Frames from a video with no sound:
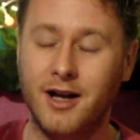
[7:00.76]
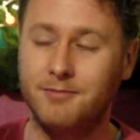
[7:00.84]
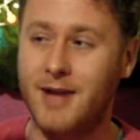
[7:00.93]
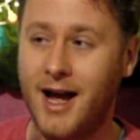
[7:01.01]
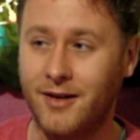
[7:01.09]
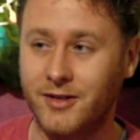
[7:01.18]

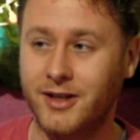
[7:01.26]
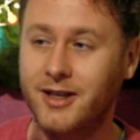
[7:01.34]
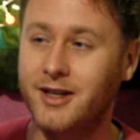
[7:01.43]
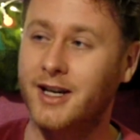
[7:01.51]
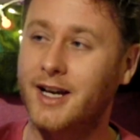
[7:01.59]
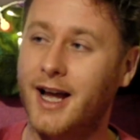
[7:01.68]

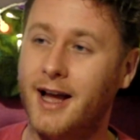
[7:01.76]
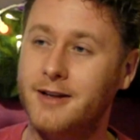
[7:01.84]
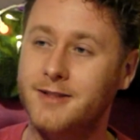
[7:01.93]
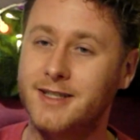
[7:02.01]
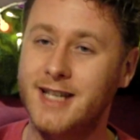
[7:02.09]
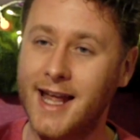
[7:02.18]
Africa
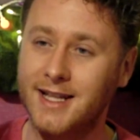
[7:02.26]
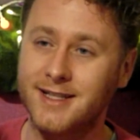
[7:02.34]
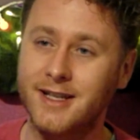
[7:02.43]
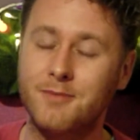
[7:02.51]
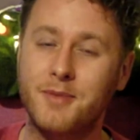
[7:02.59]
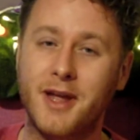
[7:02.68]
and ends
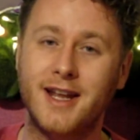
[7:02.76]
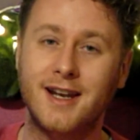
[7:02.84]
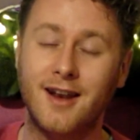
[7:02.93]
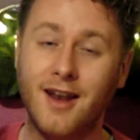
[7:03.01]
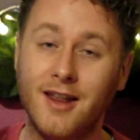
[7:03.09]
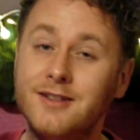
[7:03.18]
up in
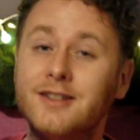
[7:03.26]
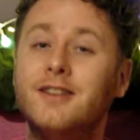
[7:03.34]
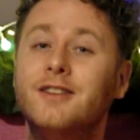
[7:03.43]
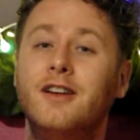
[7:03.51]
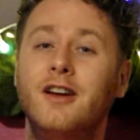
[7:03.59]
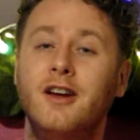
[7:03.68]

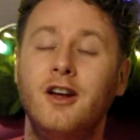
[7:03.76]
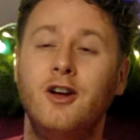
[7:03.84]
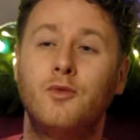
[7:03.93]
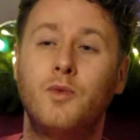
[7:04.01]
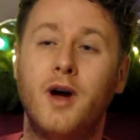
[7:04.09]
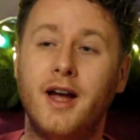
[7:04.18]
London,
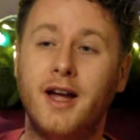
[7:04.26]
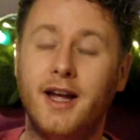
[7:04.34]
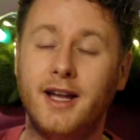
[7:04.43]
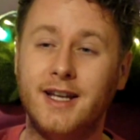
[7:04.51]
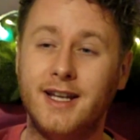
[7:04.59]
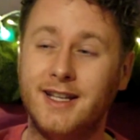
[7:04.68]
where
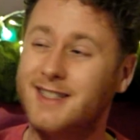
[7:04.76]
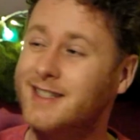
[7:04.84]
it's